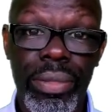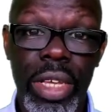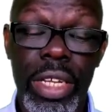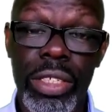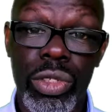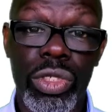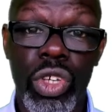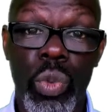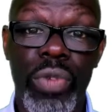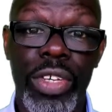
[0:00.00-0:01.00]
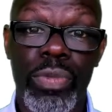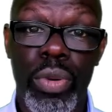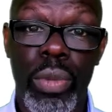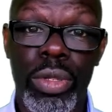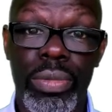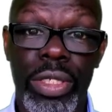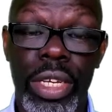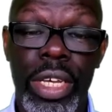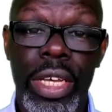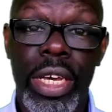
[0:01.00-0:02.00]
and it does come with its problems.
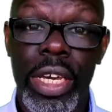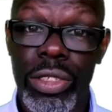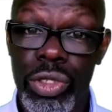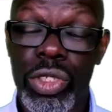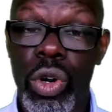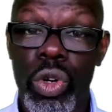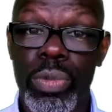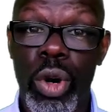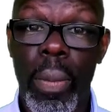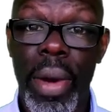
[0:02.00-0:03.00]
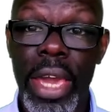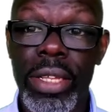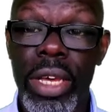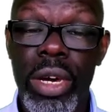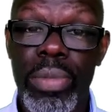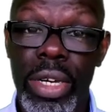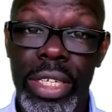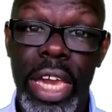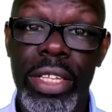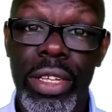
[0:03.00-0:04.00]
It does cause more pain, but
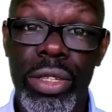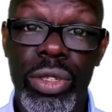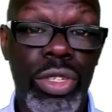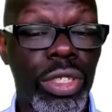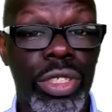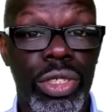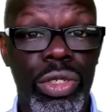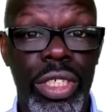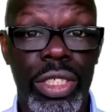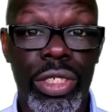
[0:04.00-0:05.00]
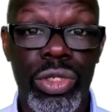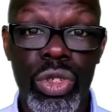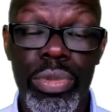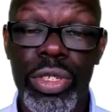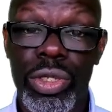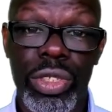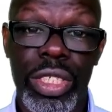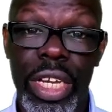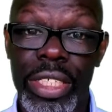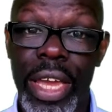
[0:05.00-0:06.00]
again, look at the studies. There's a number of studies
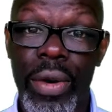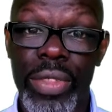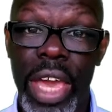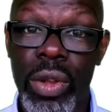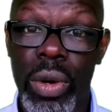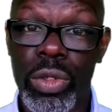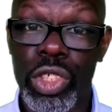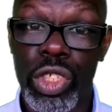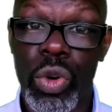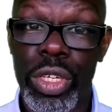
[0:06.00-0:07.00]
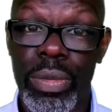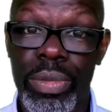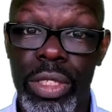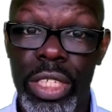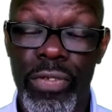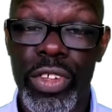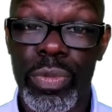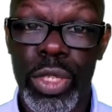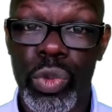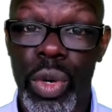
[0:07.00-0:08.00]
that's out there that will show you the difference
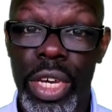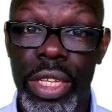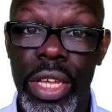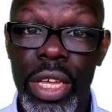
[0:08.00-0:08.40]
between